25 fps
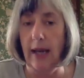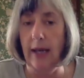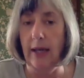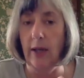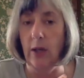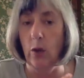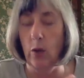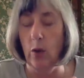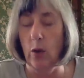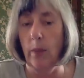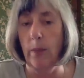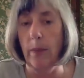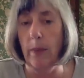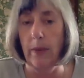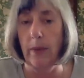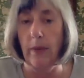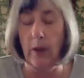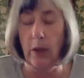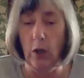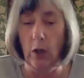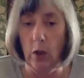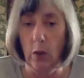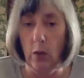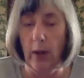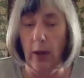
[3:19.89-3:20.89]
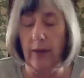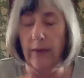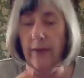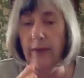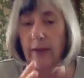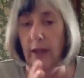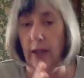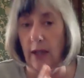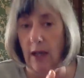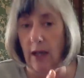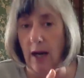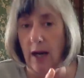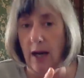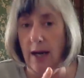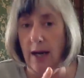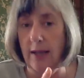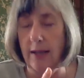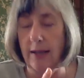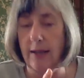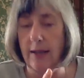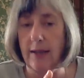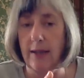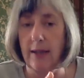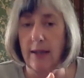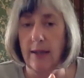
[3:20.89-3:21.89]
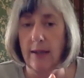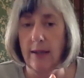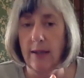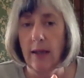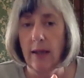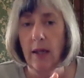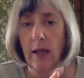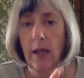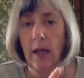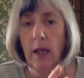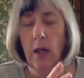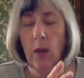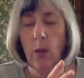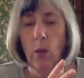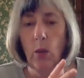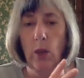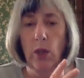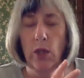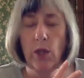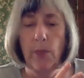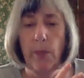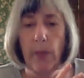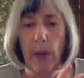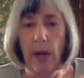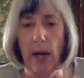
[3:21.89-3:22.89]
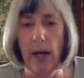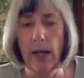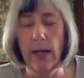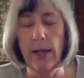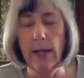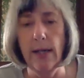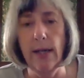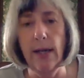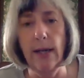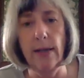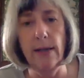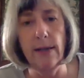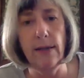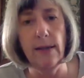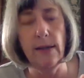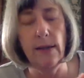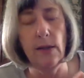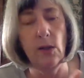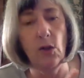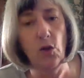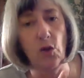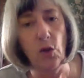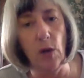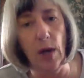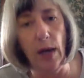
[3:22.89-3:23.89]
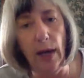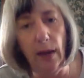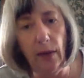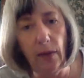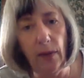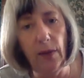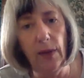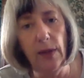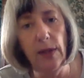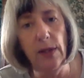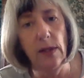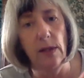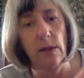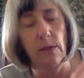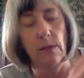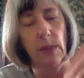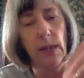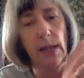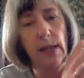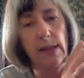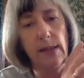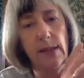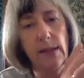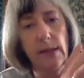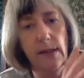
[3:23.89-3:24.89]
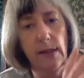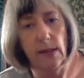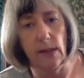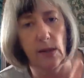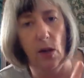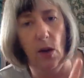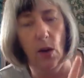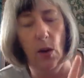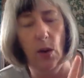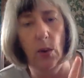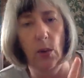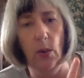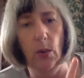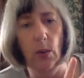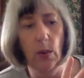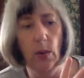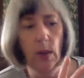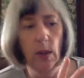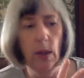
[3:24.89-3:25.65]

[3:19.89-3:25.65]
Europe and the US alliances, which Biden has strengthened and been so